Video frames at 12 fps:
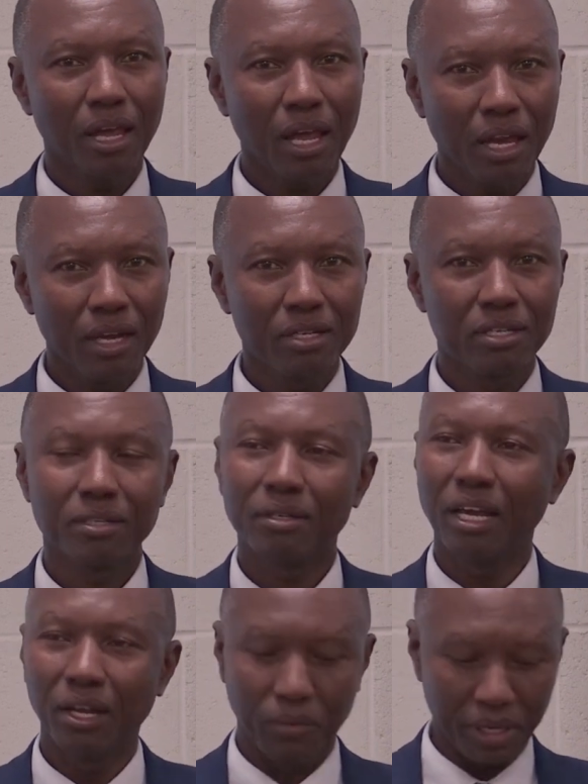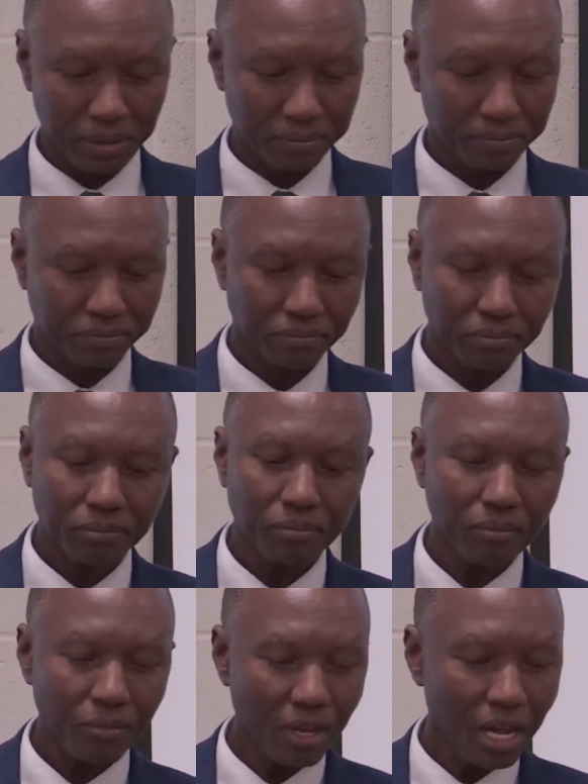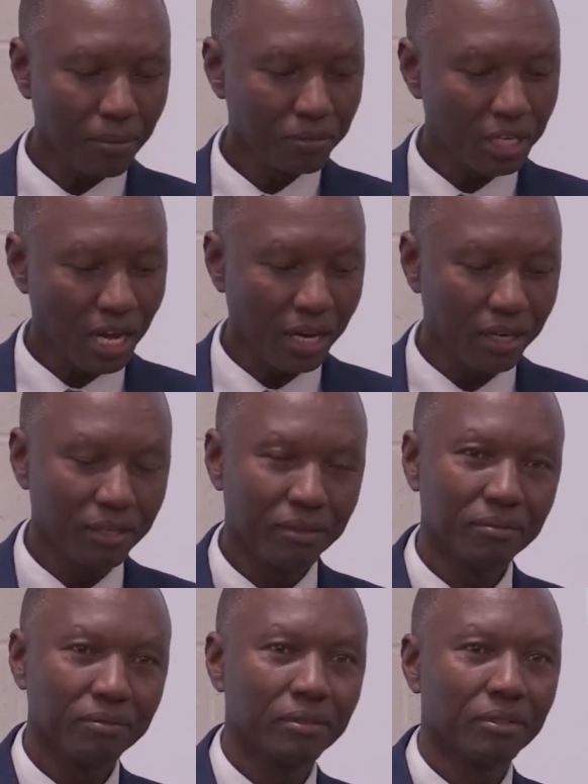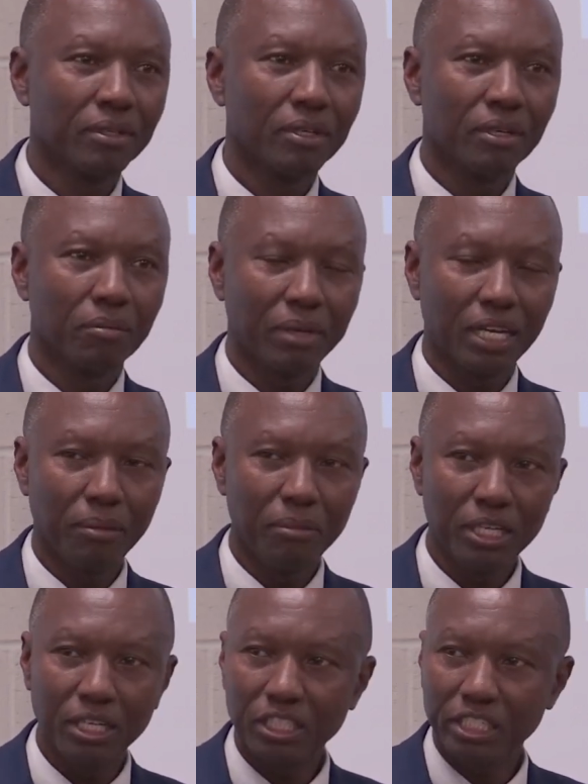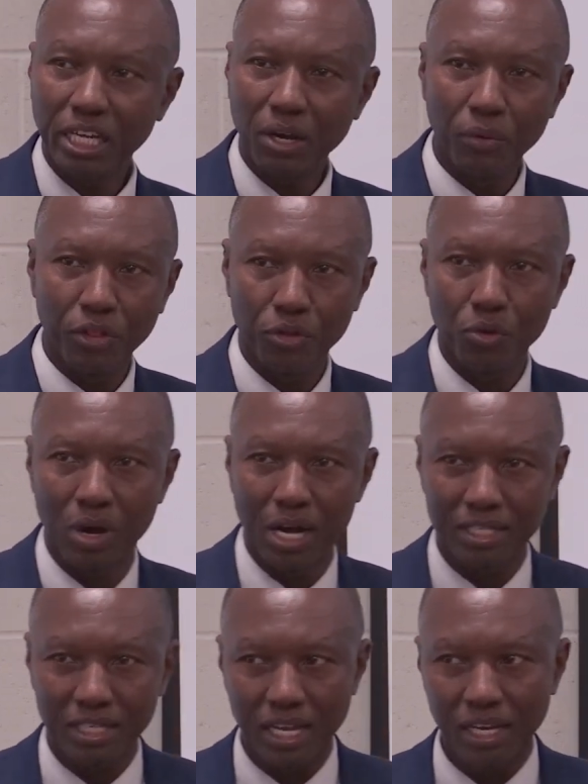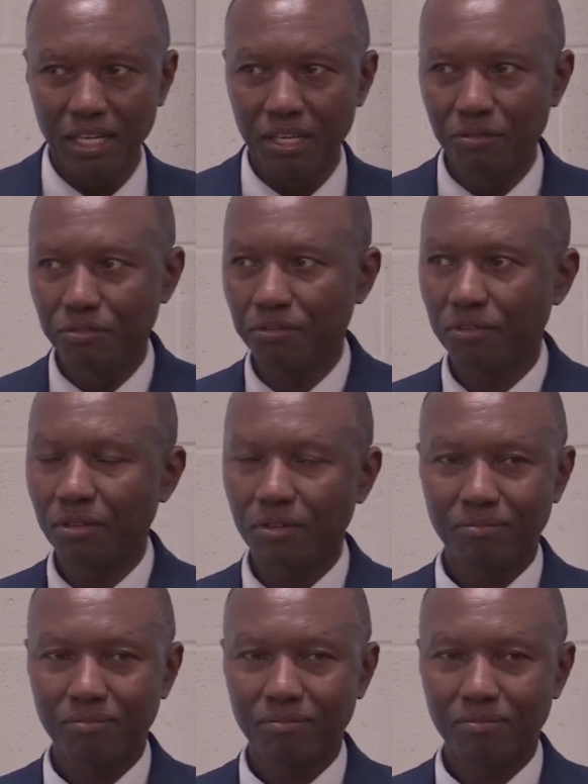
And anyway, I'm done. But let me share with you as I leave,